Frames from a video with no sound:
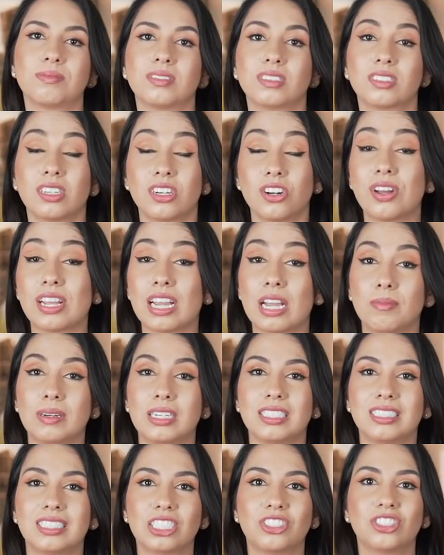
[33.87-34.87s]
So knowing how
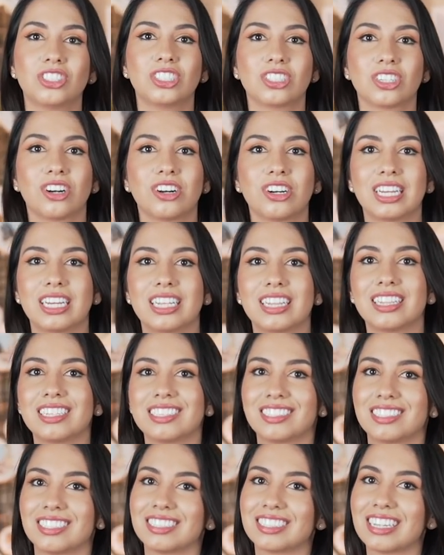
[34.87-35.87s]
many stitches are in
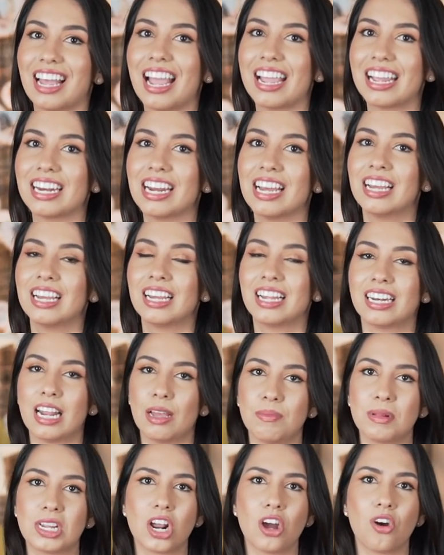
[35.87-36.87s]
this design,
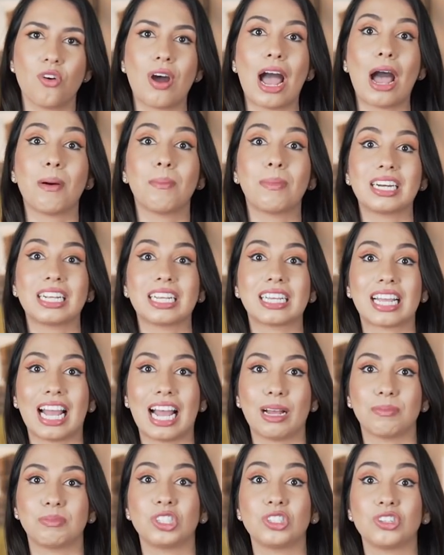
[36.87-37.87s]
let me know how many
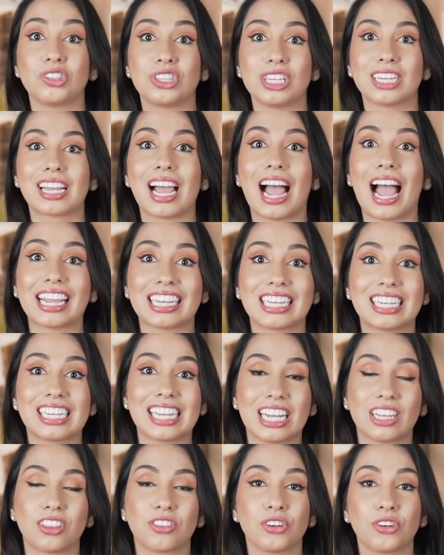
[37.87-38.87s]
caps you think I can
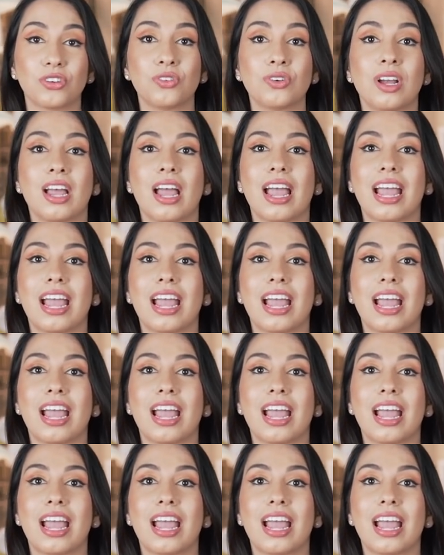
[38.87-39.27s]
get through.